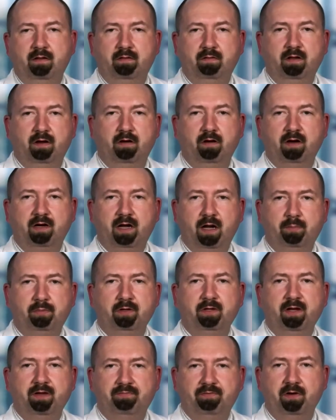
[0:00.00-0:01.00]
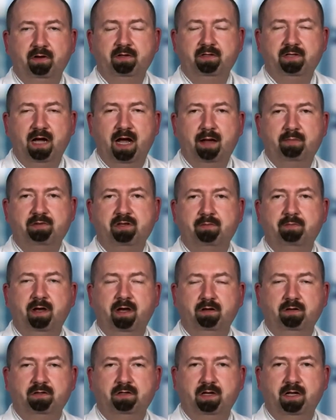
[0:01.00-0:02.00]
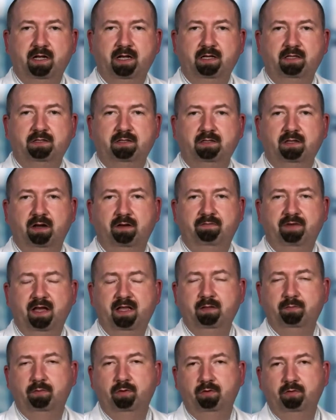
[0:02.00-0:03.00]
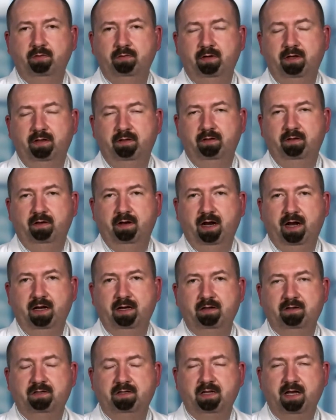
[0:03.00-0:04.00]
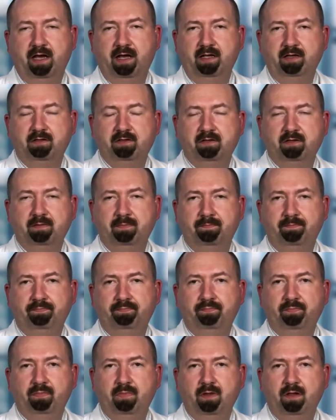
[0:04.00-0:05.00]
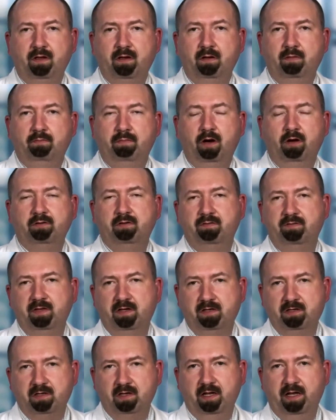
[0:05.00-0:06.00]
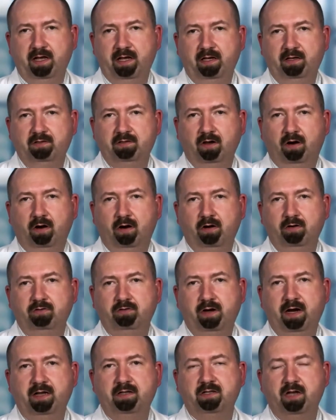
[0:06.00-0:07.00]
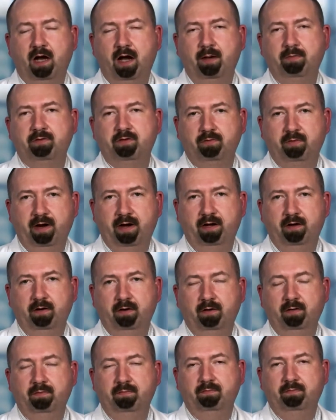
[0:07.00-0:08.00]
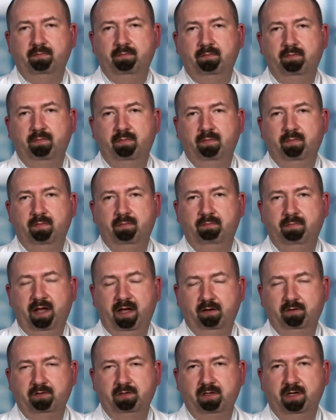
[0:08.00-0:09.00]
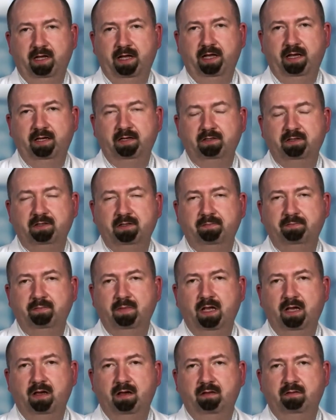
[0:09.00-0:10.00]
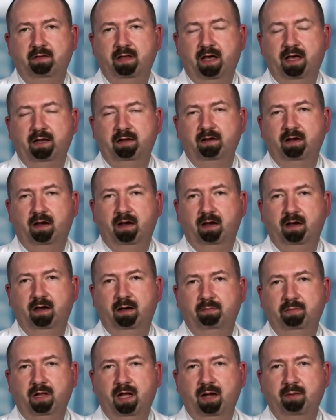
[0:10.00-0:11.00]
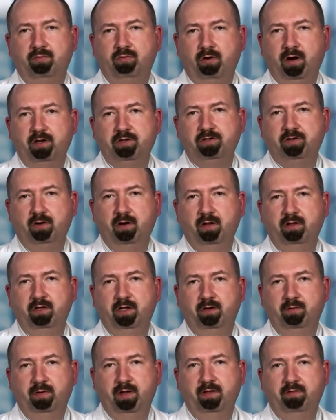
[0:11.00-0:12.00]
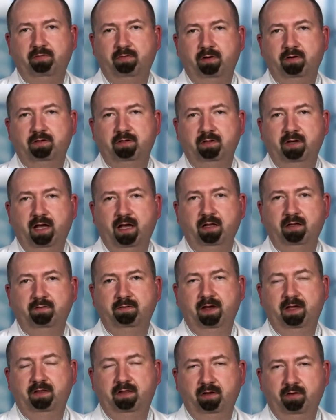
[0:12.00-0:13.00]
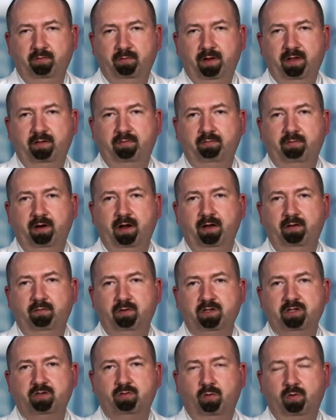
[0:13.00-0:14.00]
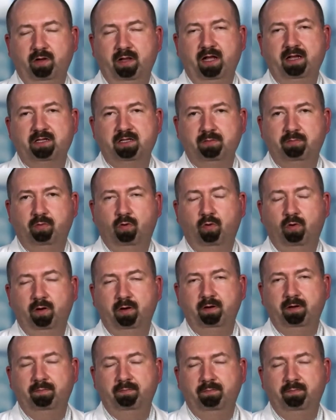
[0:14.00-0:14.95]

There are a couple of different types of male slings available in the United States. Both of these slings are obturator male slings that apply pressure on the urethra to elevate the urethra and restore that support.